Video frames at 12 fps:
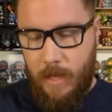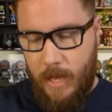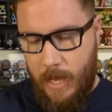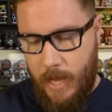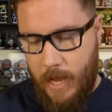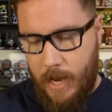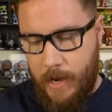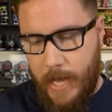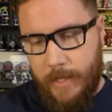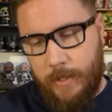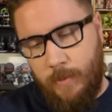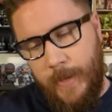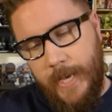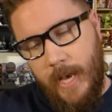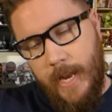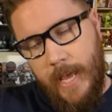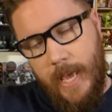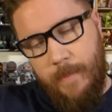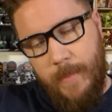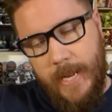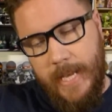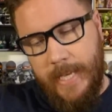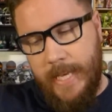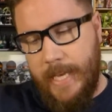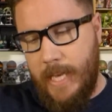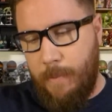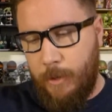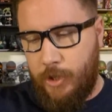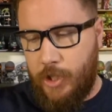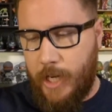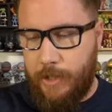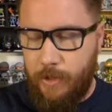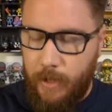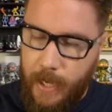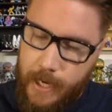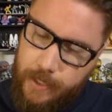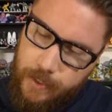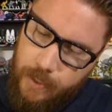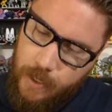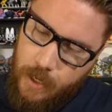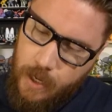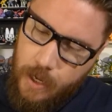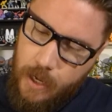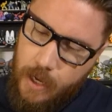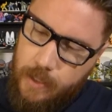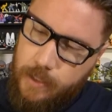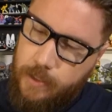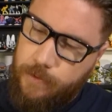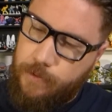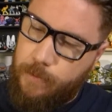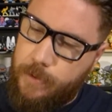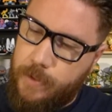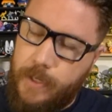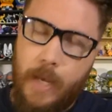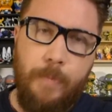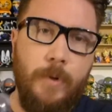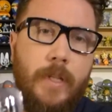And next, we got a mini key projector light. And this is from Sniper